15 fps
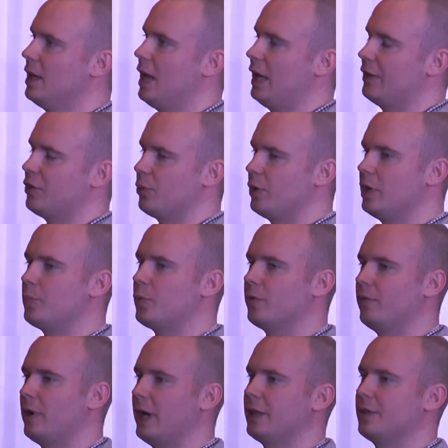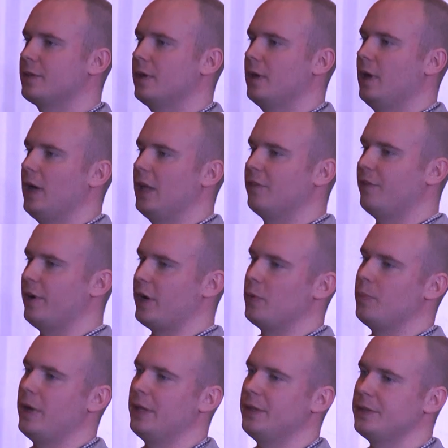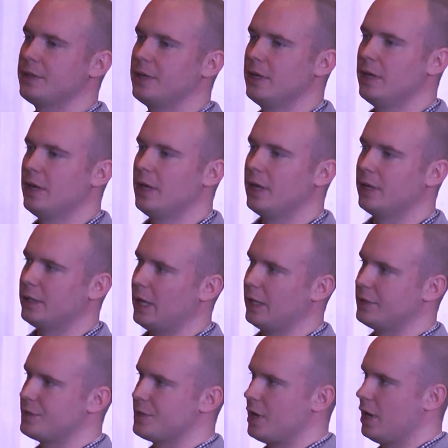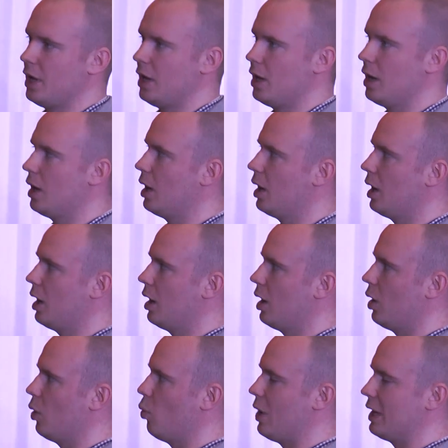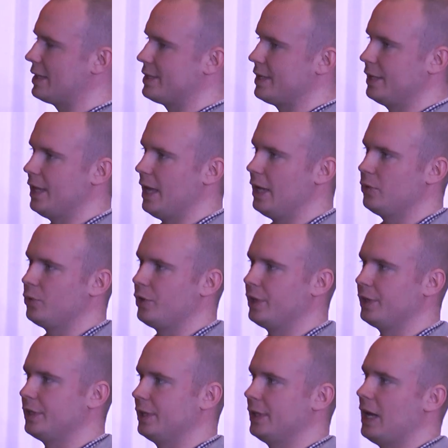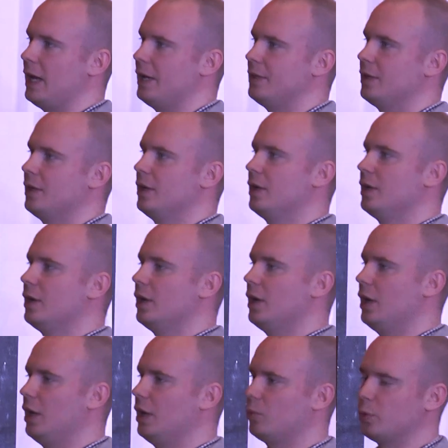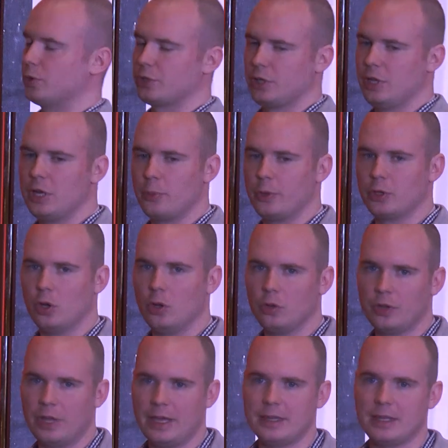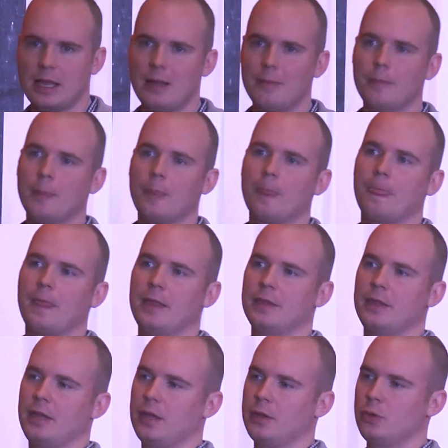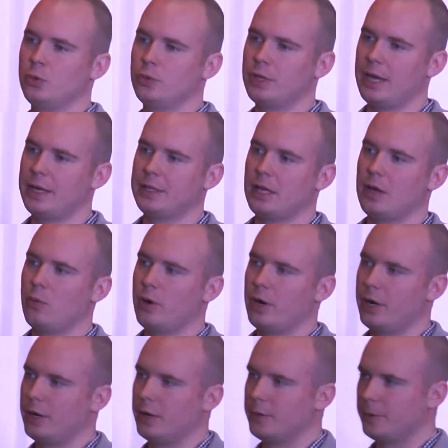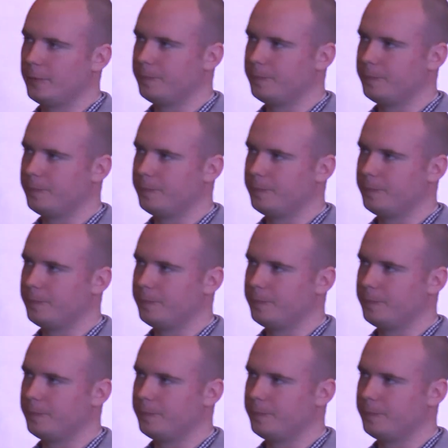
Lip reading: and they really provide an environment that once a day during the night, it was clear with all data, and the new data were